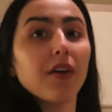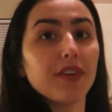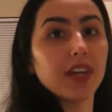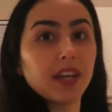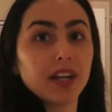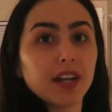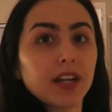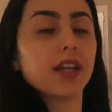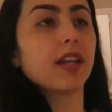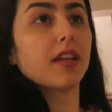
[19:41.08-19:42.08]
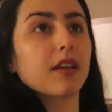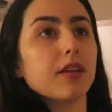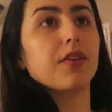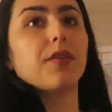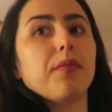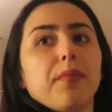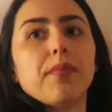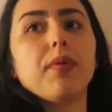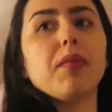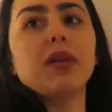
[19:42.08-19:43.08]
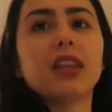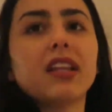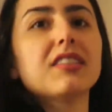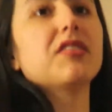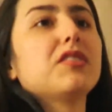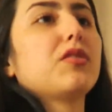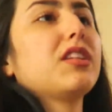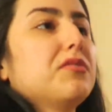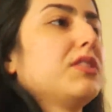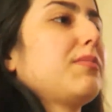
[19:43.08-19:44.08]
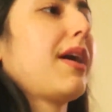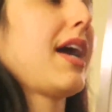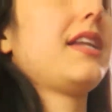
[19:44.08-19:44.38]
over here. Babe, look, this is this was my